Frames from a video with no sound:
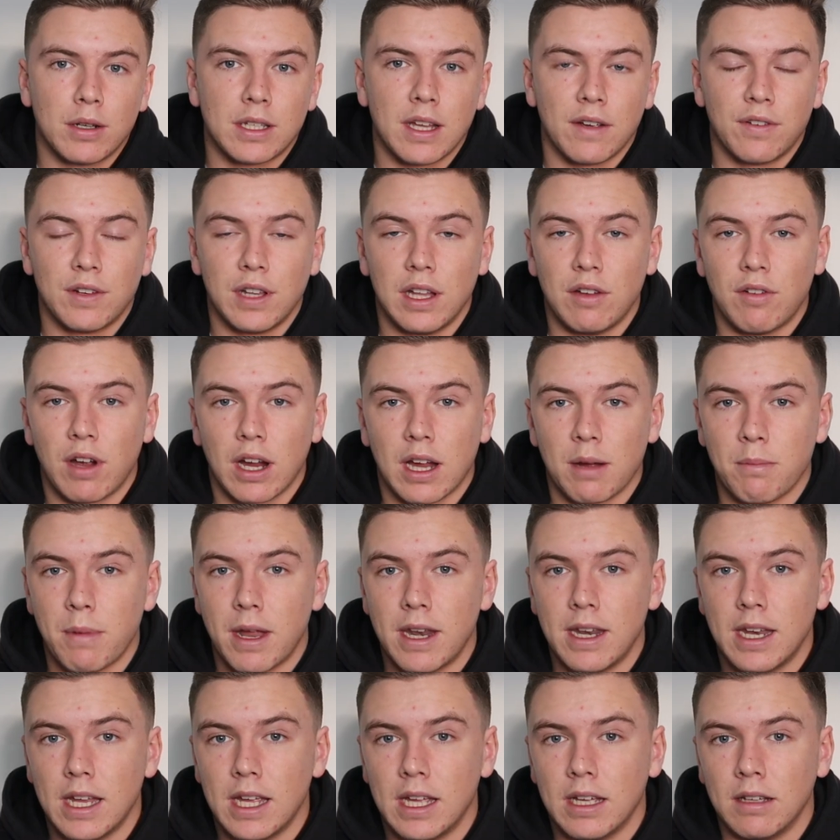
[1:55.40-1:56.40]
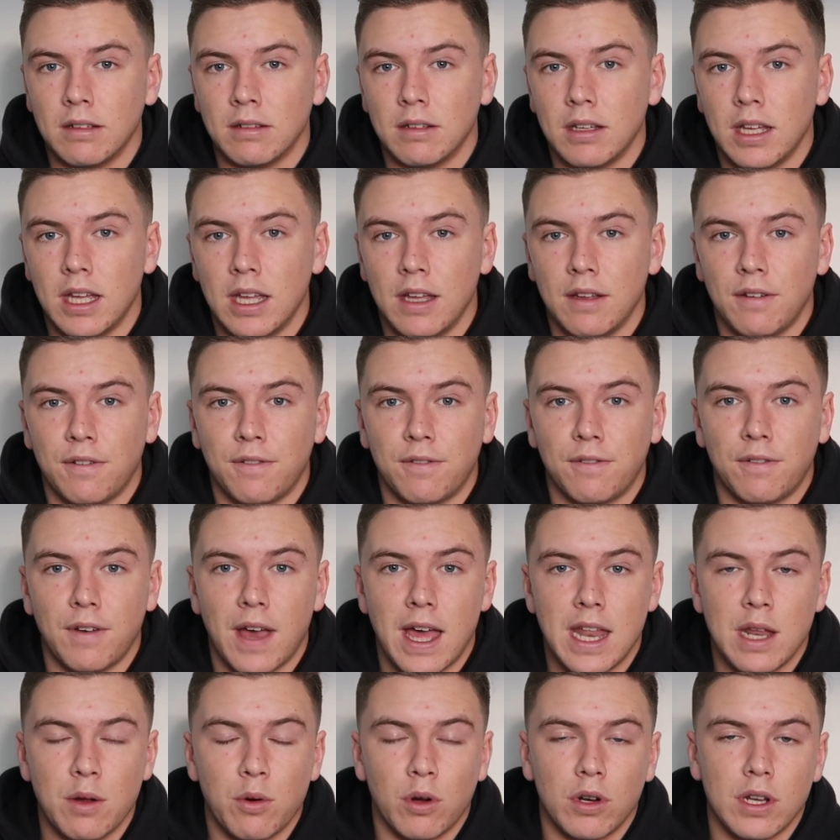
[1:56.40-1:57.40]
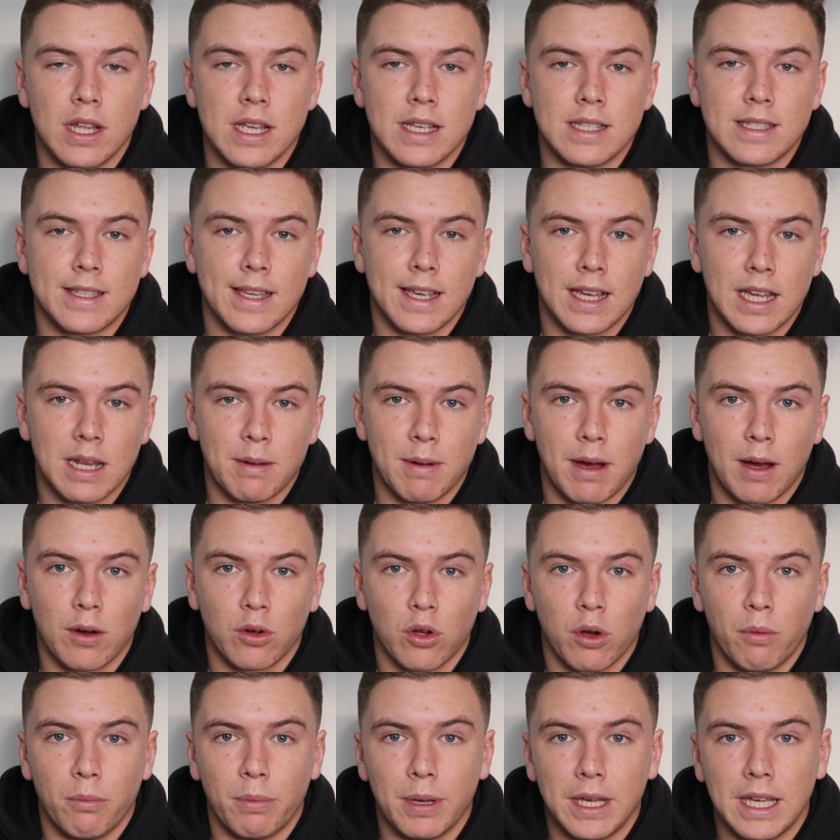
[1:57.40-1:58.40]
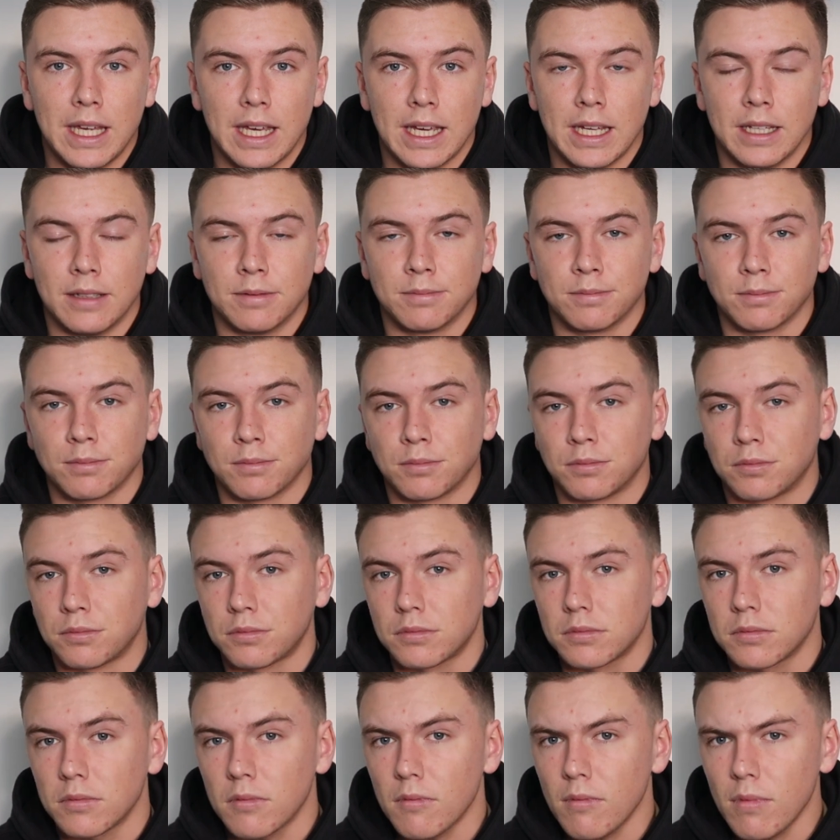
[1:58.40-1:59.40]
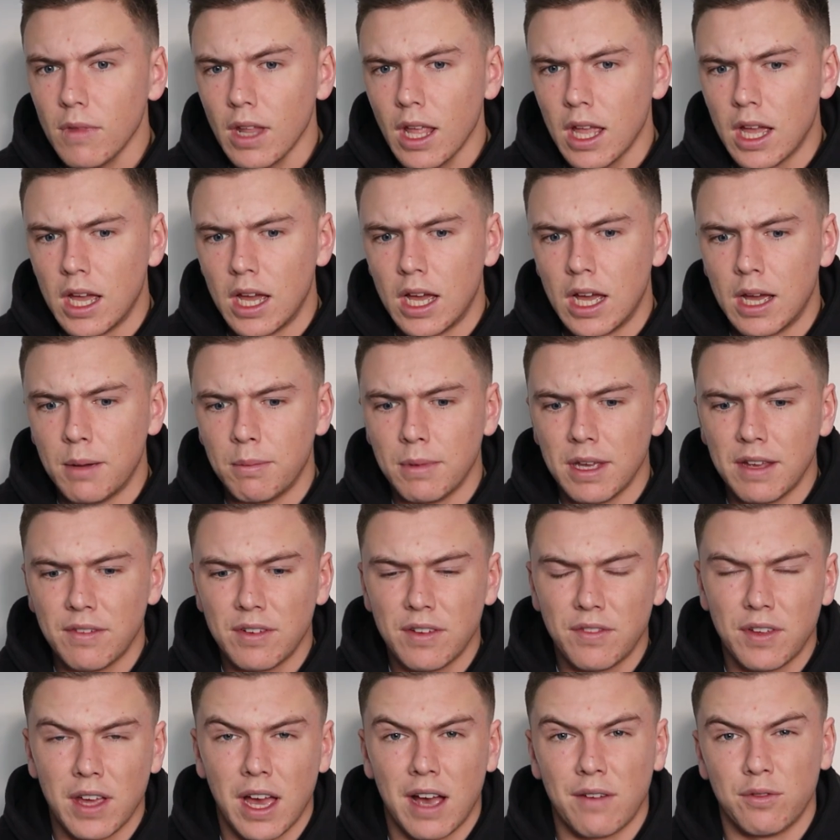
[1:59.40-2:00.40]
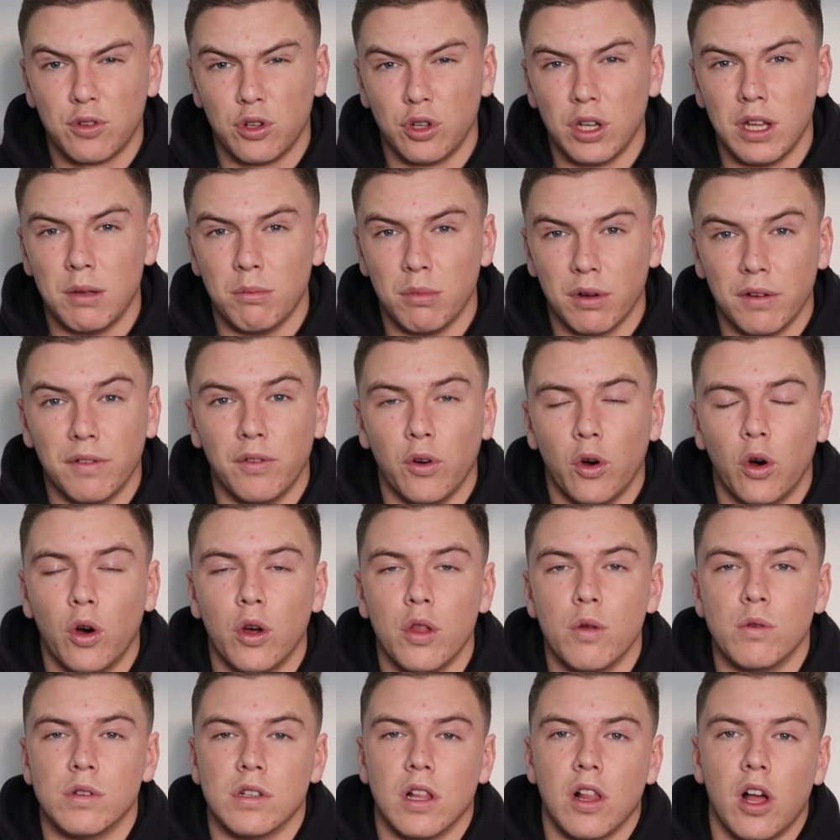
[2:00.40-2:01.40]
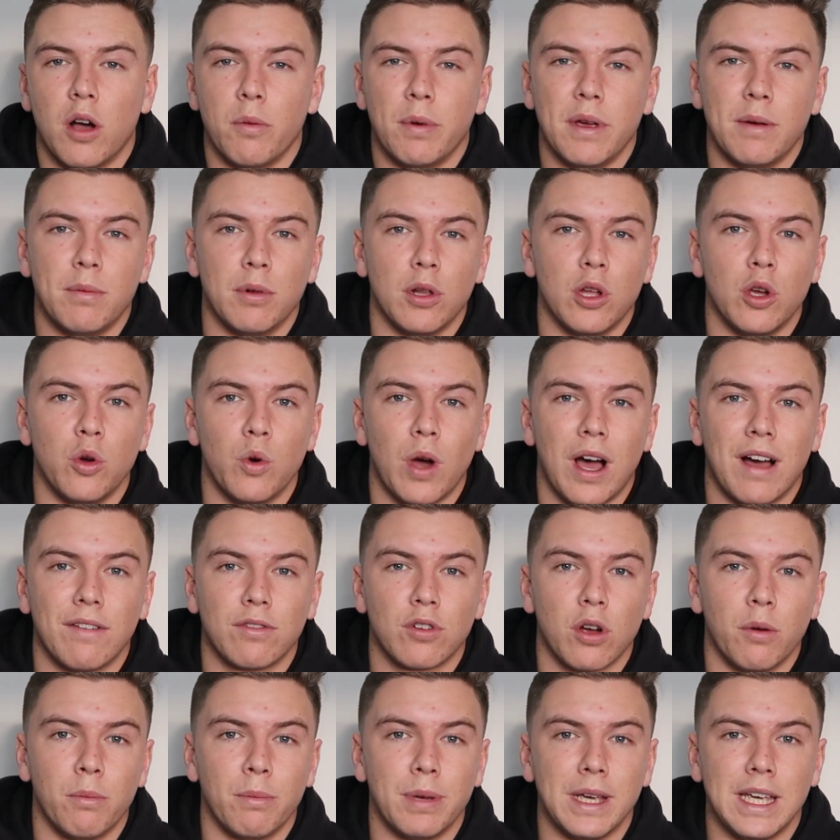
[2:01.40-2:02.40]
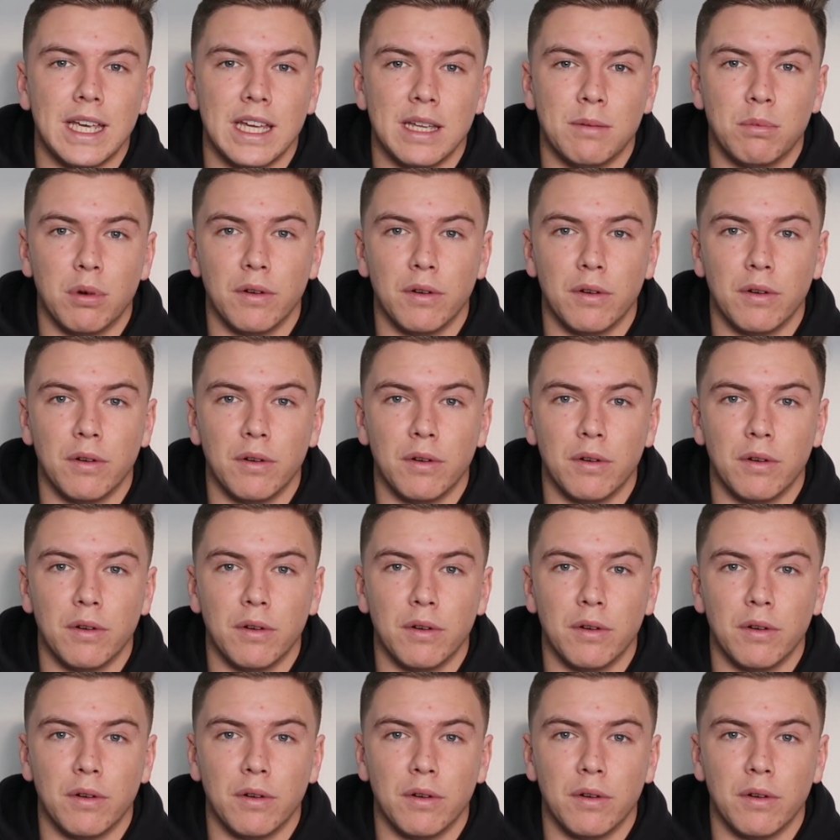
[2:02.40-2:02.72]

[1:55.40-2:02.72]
would definitely recommend it if anyone is thinking about competing. Even if you have done it before, there was a lot of people who have competed